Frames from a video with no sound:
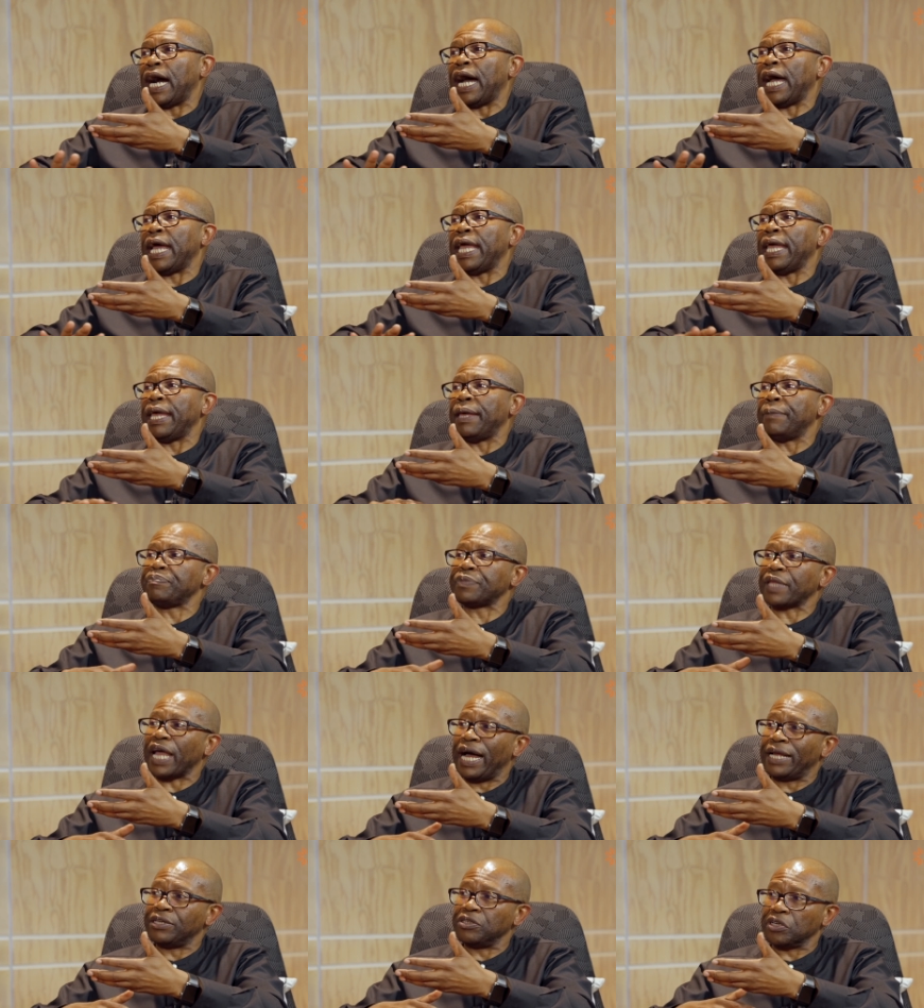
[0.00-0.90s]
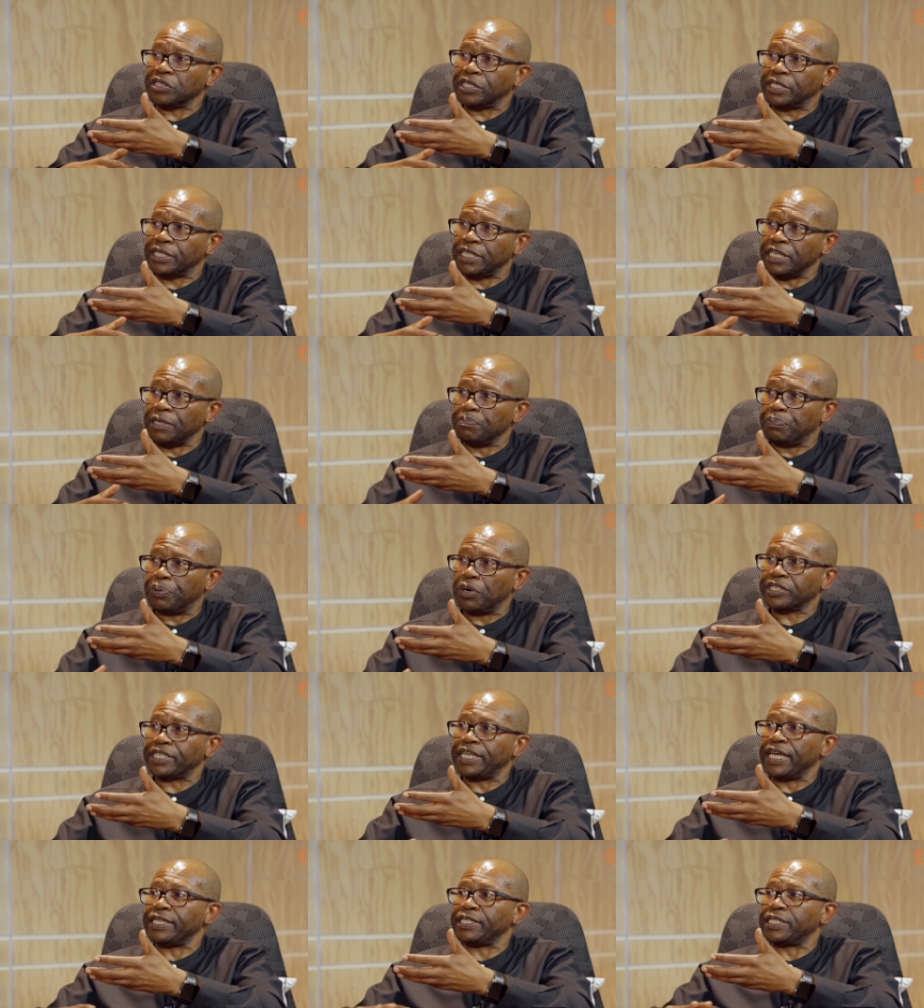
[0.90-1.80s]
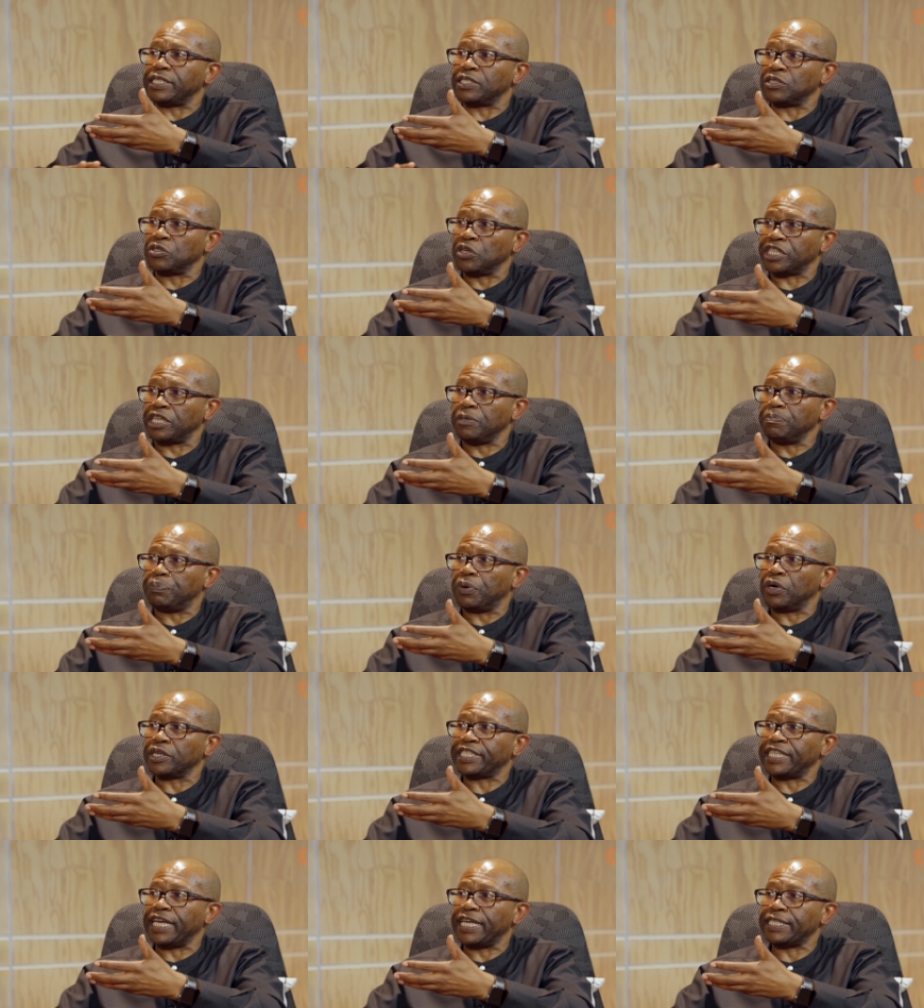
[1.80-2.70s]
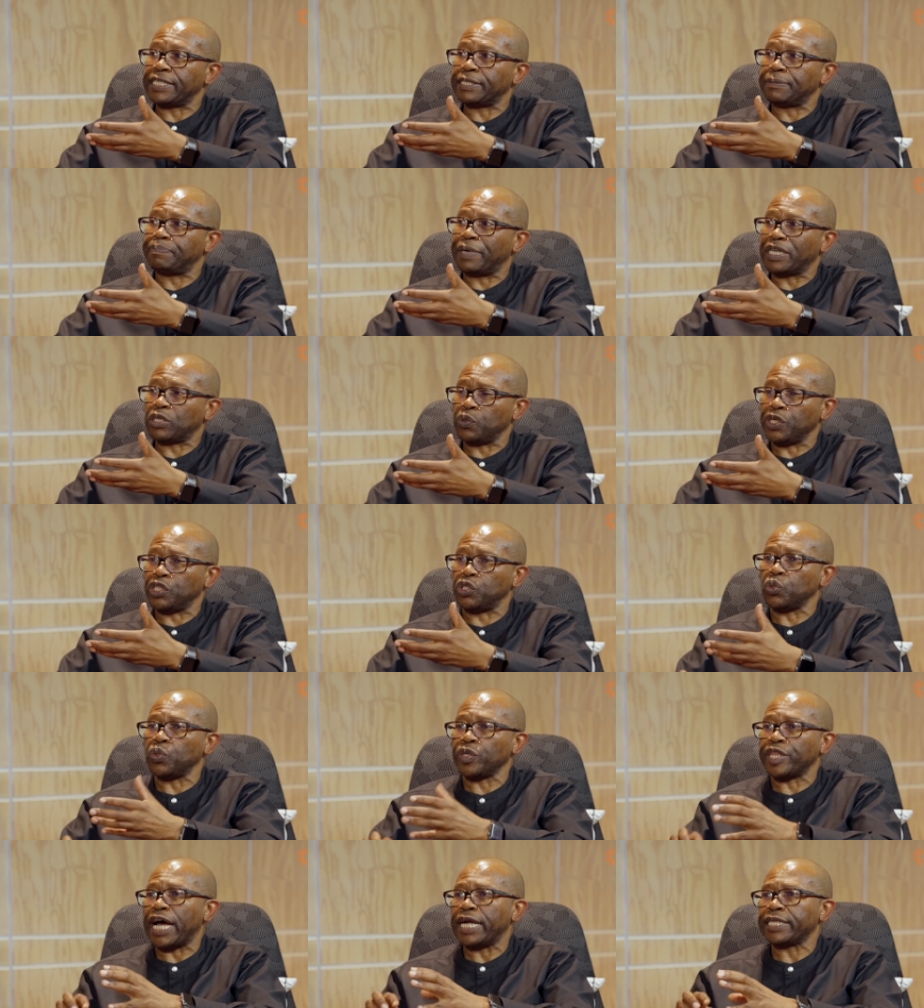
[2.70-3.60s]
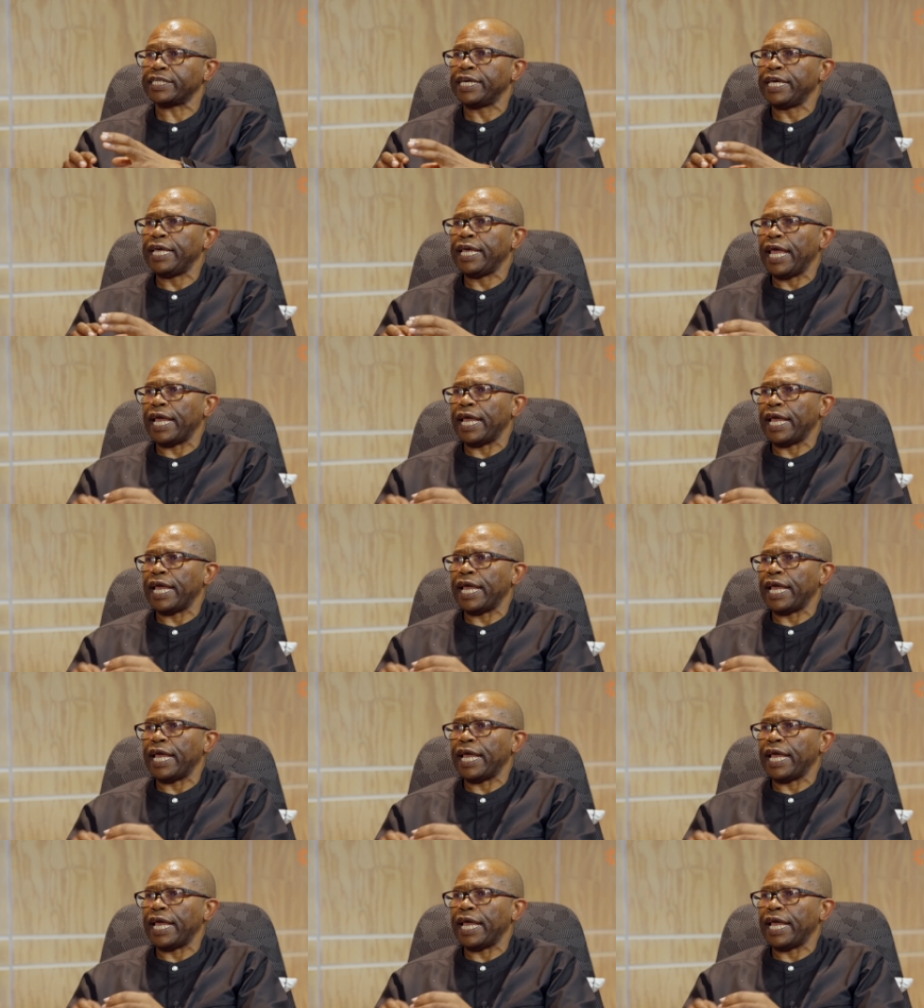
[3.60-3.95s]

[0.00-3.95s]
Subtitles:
are not important, it's not important, but we do that.